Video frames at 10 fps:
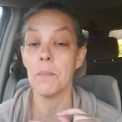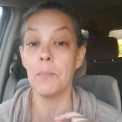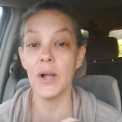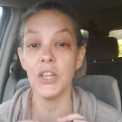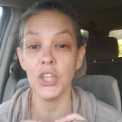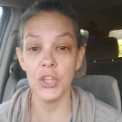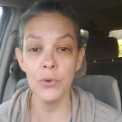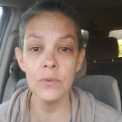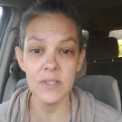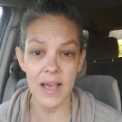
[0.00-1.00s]
but
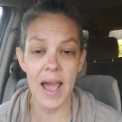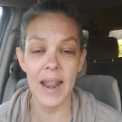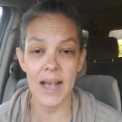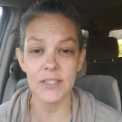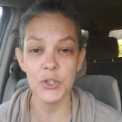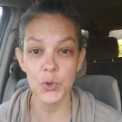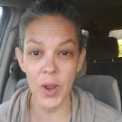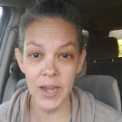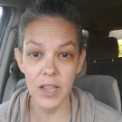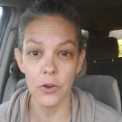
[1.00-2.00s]
use that as a
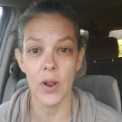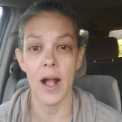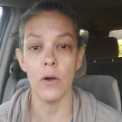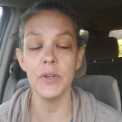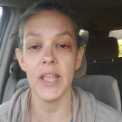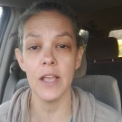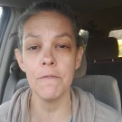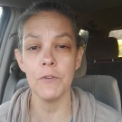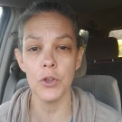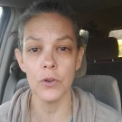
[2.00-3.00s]
training ground
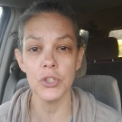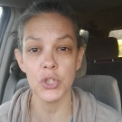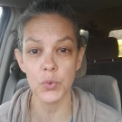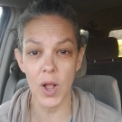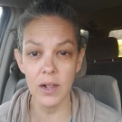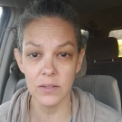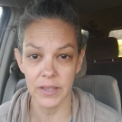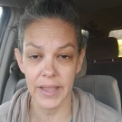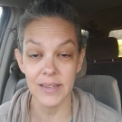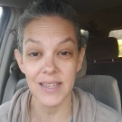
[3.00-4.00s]
if you're
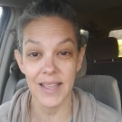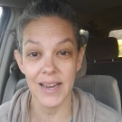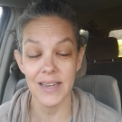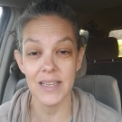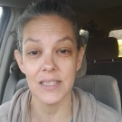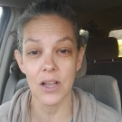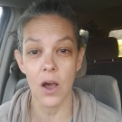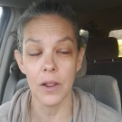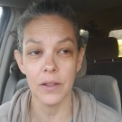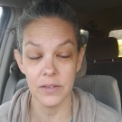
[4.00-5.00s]
struggling to get into his God